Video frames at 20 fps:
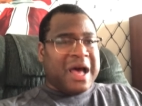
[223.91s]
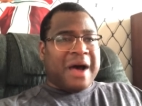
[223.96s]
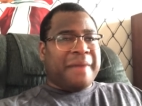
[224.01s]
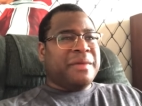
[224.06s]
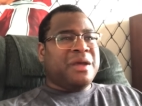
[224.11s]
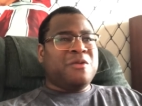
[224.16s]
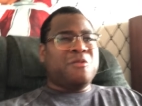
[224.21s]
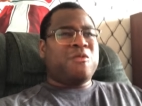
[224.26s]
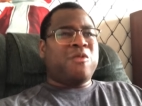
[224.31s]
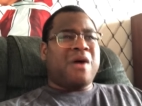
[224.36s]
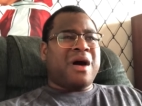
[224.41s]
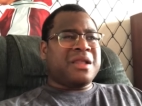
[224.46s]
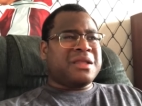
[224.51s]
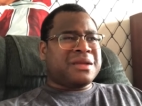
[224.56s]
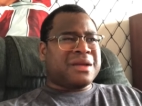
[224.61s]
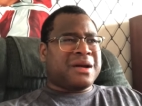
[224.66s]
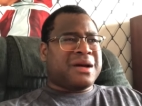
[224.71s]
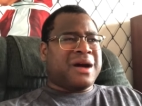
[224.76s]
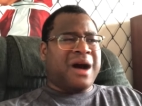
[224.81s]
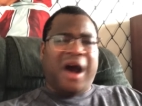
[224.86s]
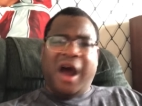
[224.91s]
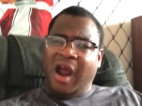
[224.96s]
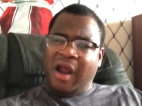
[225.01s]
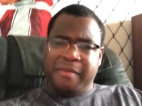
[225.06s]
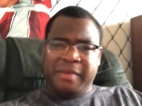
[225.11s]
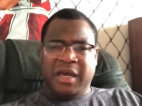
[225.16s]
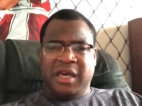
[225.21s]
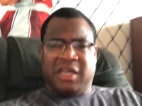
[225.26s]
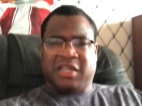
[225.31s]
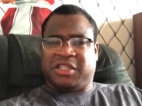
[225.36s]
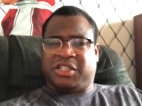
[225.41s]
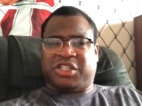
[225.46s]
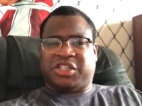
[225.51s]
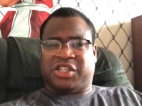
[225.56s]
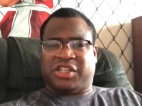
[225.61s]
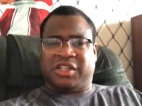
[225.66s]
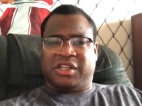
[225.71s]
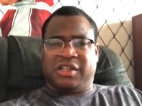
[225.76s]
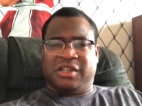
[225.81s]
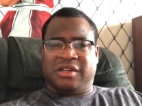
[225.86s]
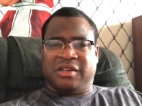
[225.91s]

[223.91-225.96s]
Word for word: I mean, what garbage!